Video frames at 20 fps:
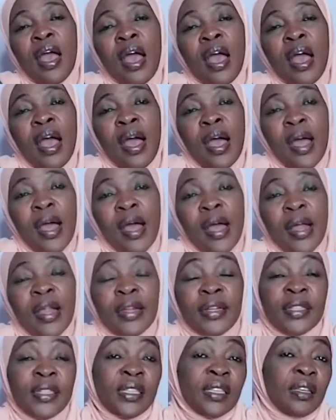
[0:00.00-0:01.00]

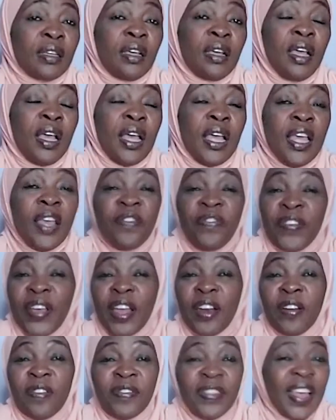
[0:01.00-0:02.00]
And if
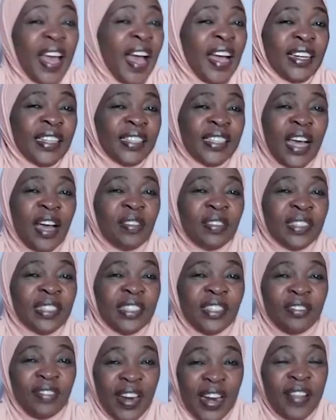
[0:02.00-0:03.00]
any of that
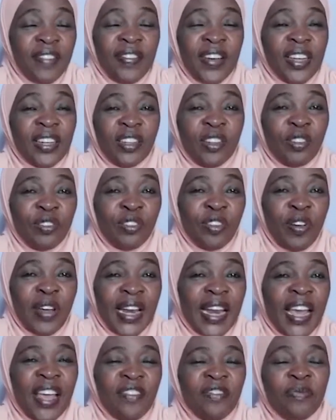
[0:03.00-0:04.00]
sounds relevant to your
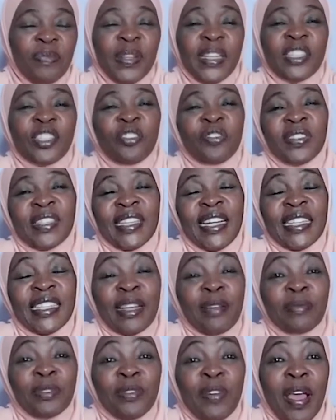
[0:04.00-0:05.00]
life, please consider
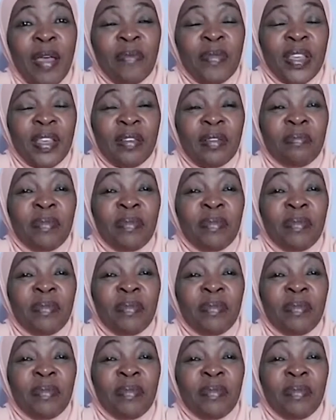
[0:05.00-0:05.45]
subscribing.